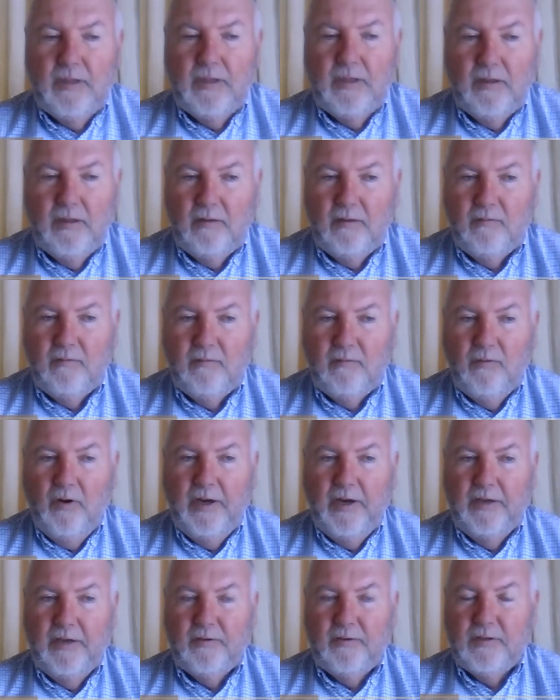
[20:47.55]
it's
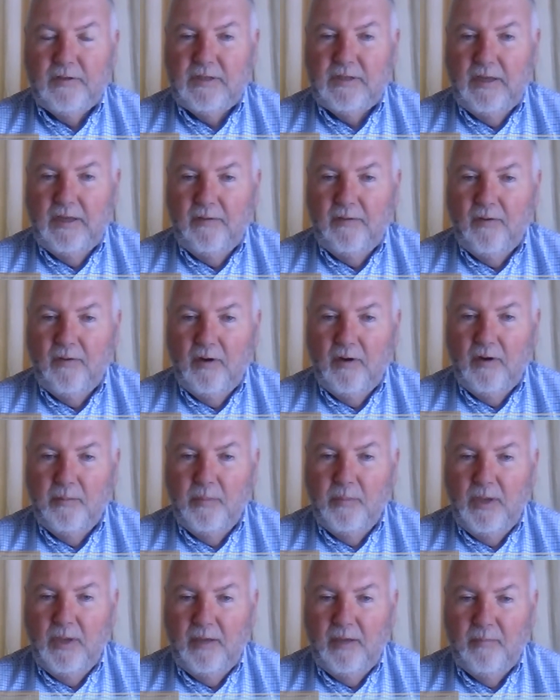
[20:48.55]
very interesting. Very
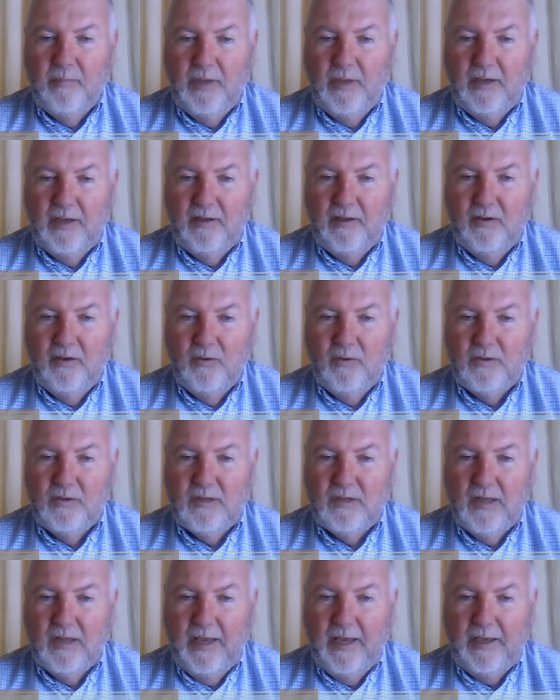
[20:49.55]
big,
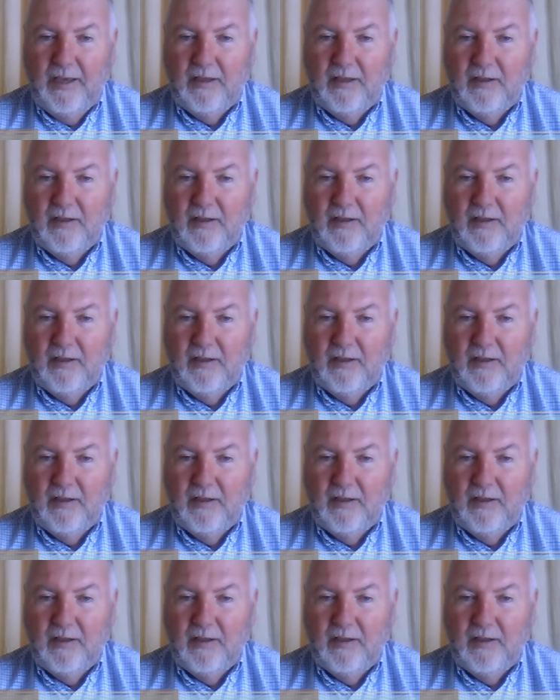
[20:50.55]
huge lake,